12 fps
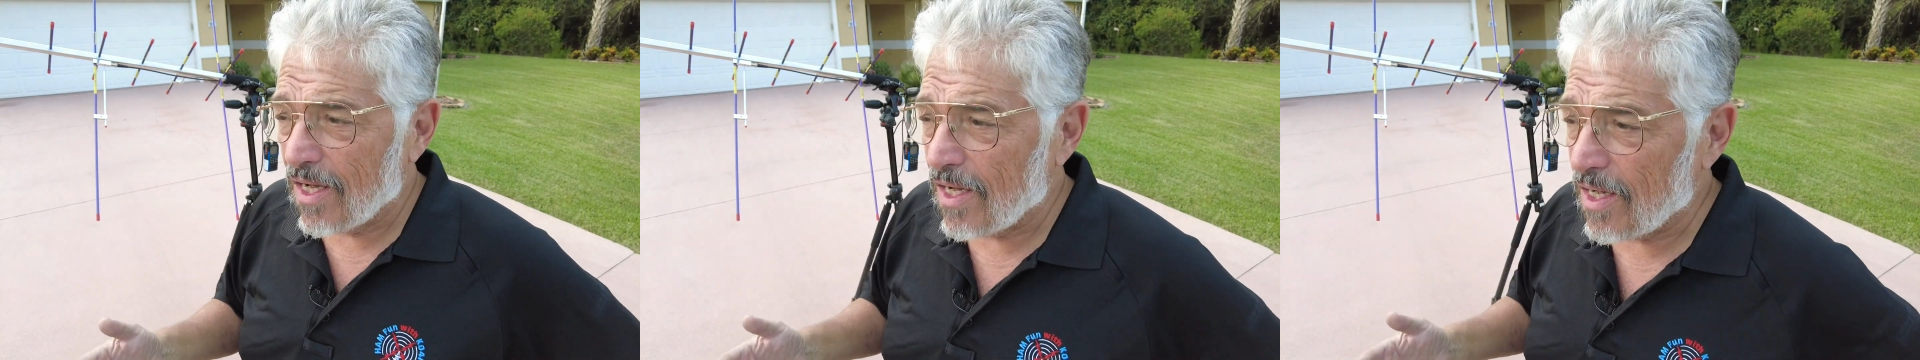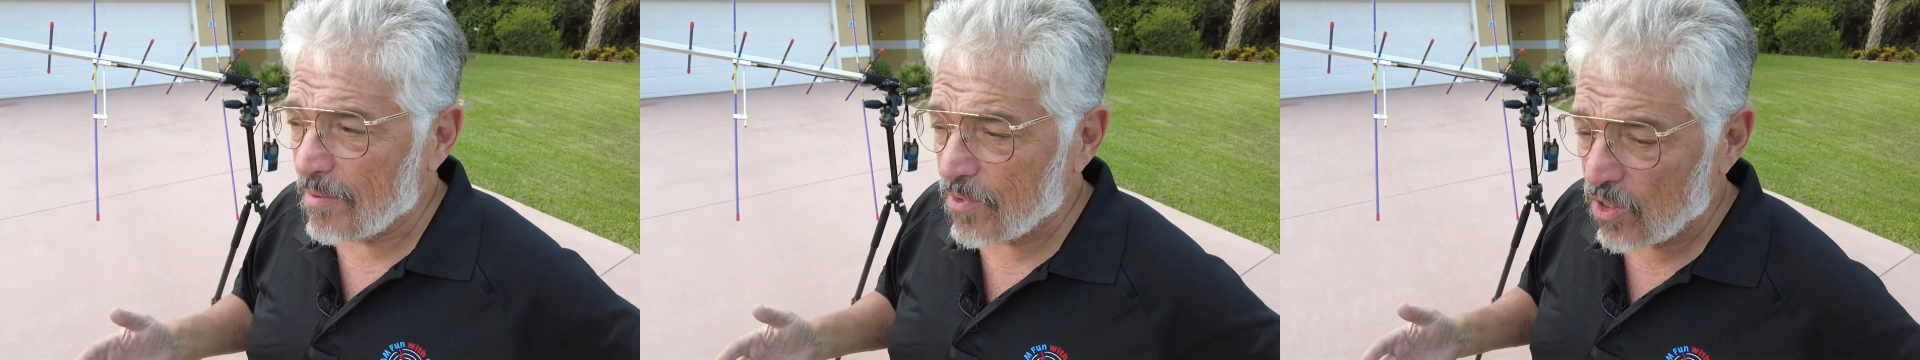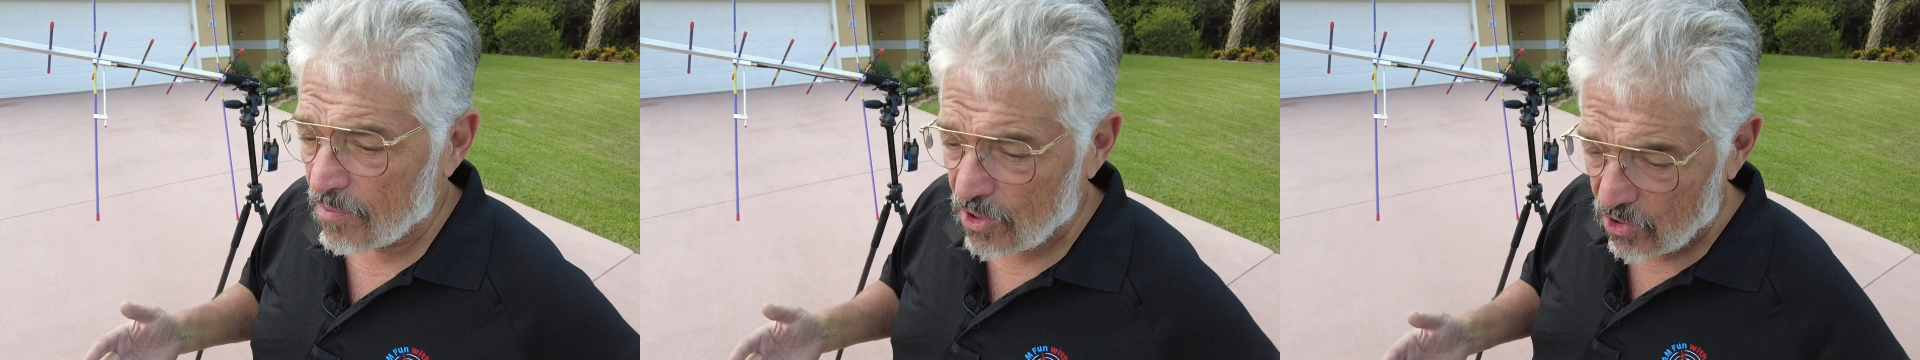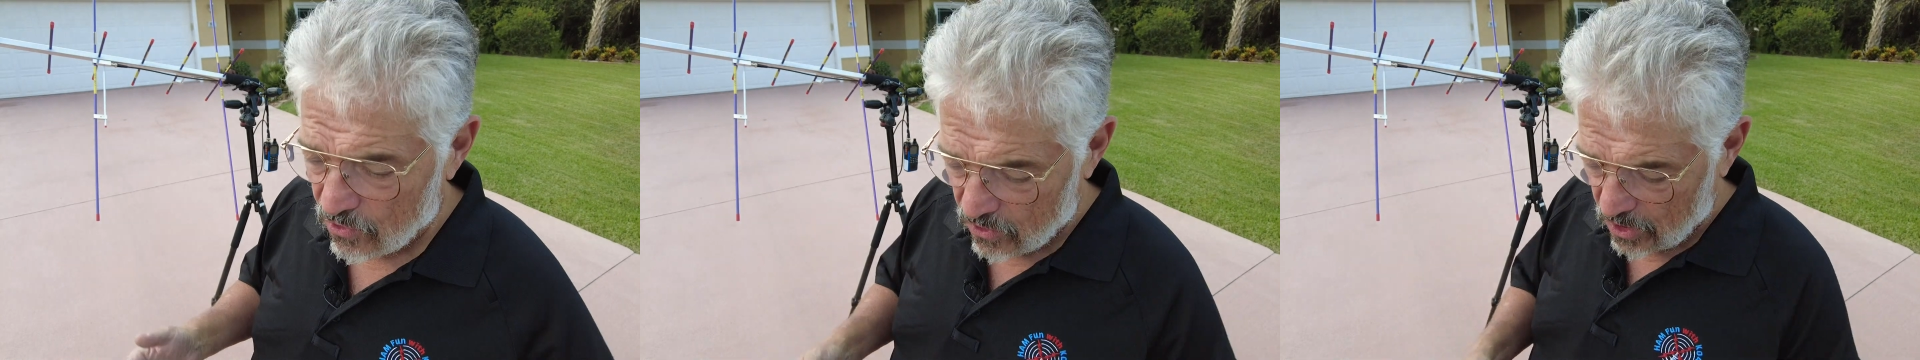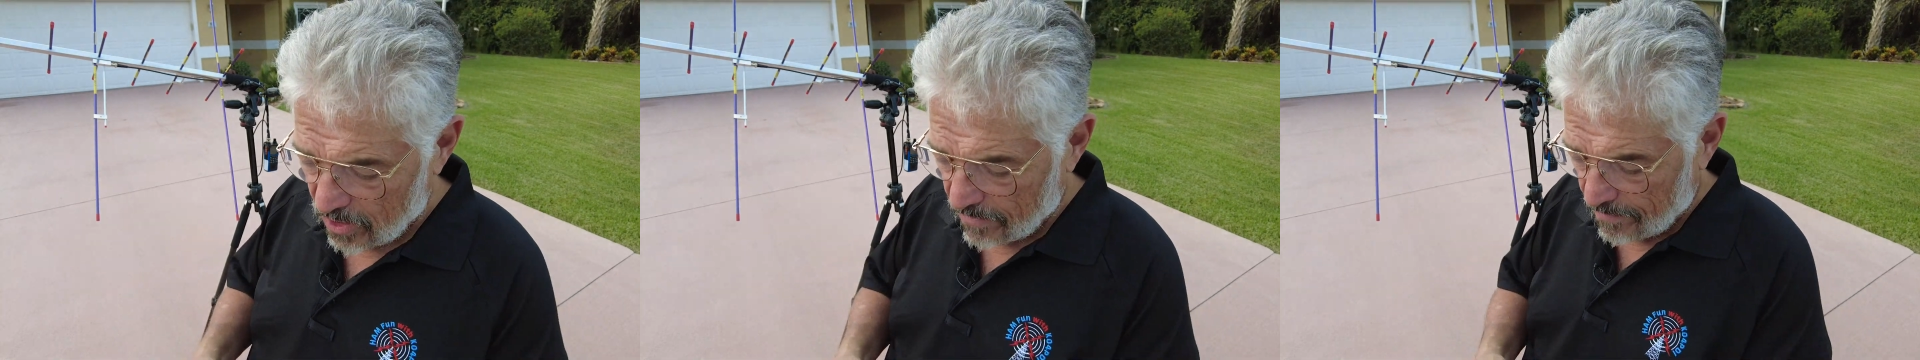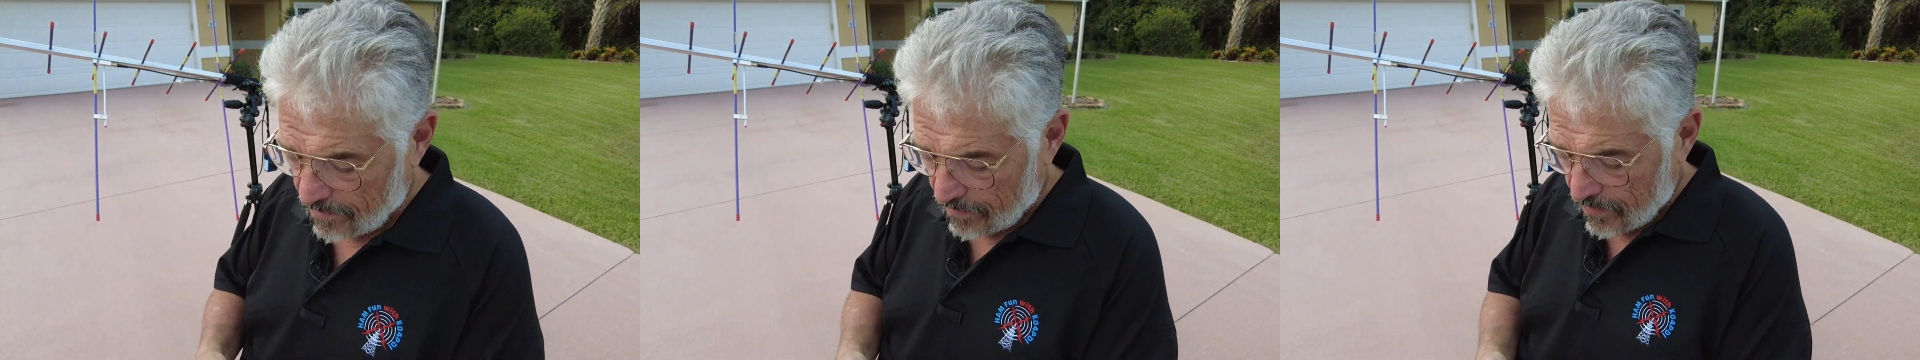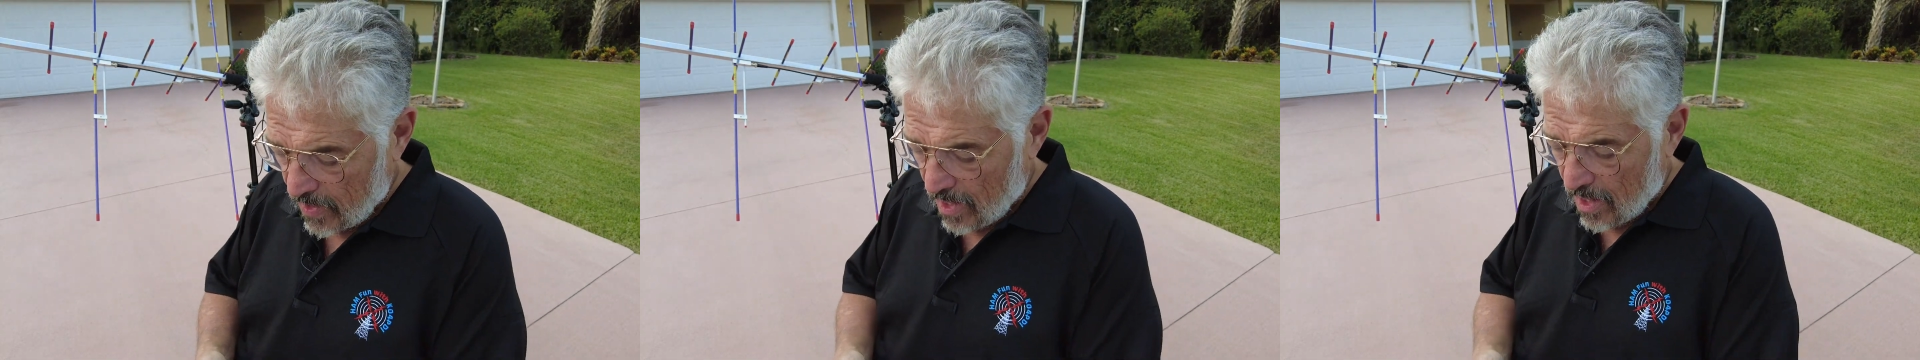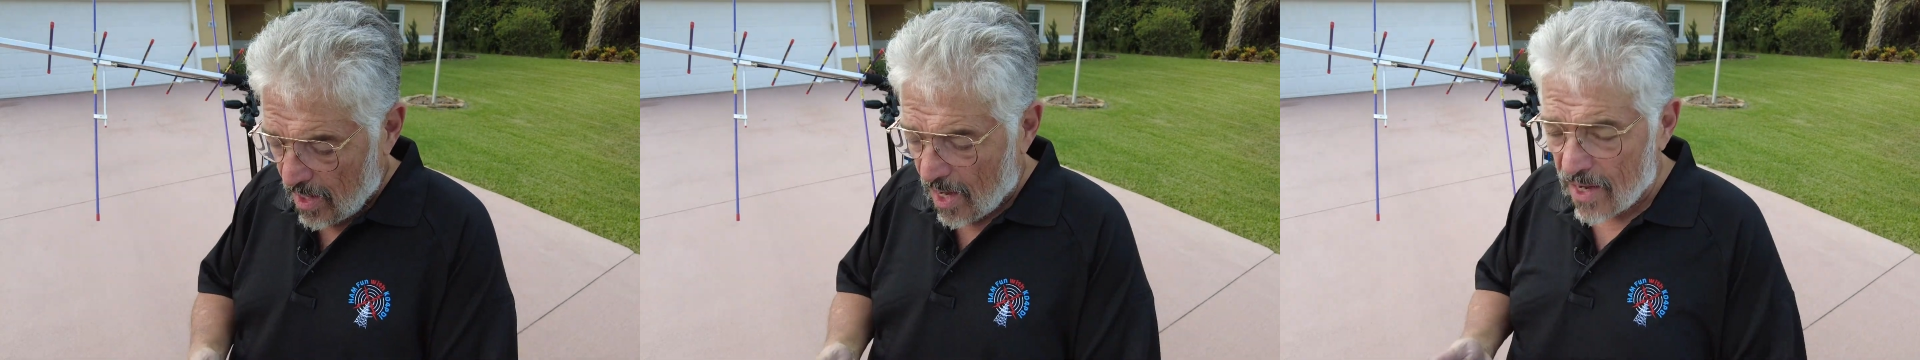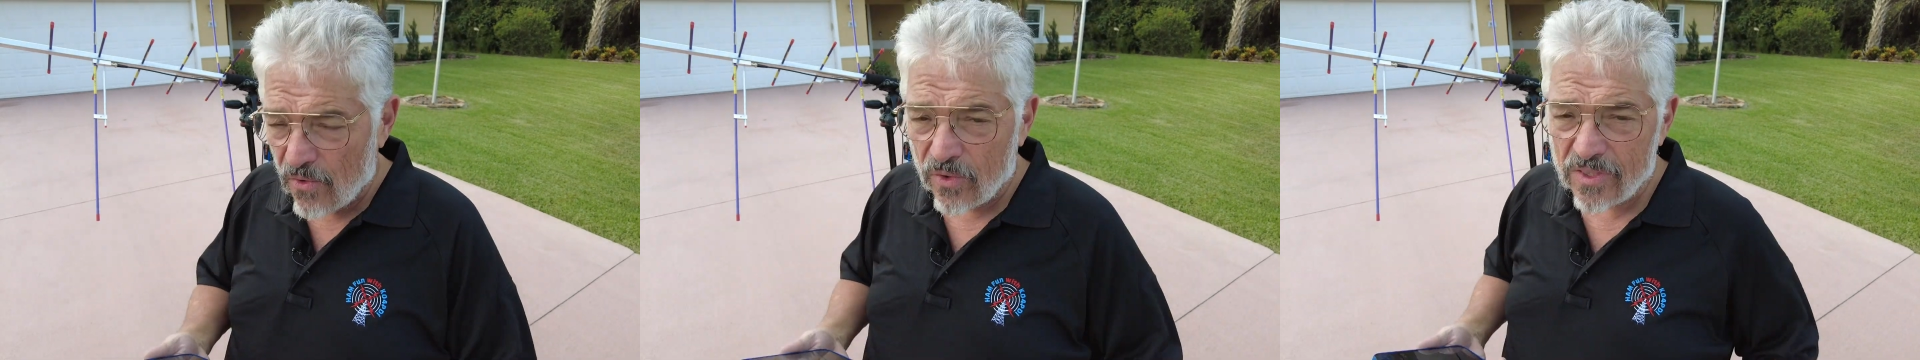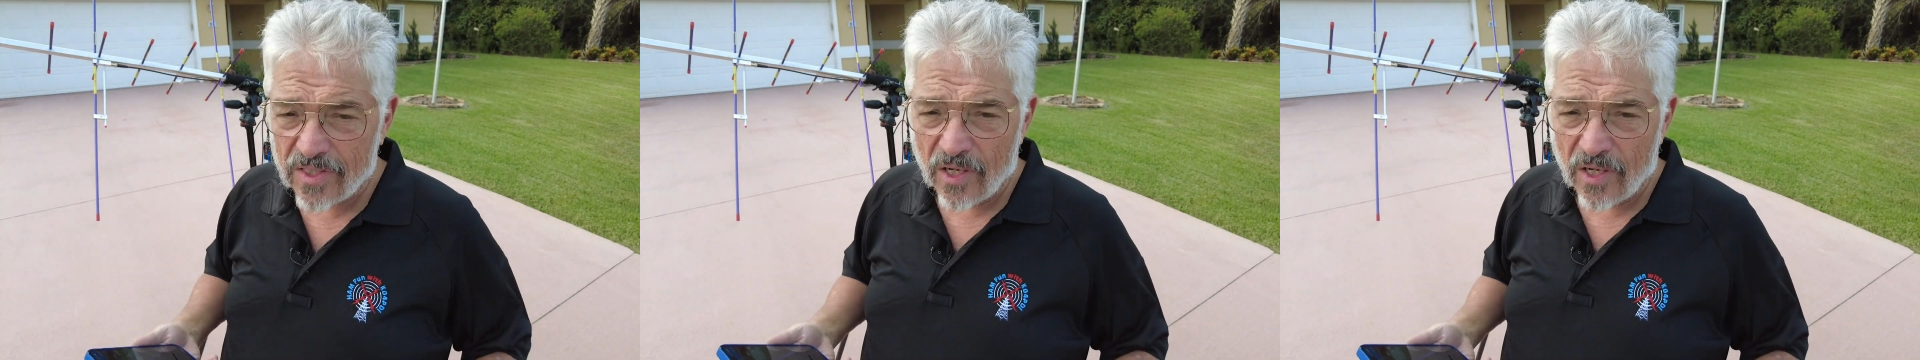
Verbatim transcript: I'm gonna be using, I always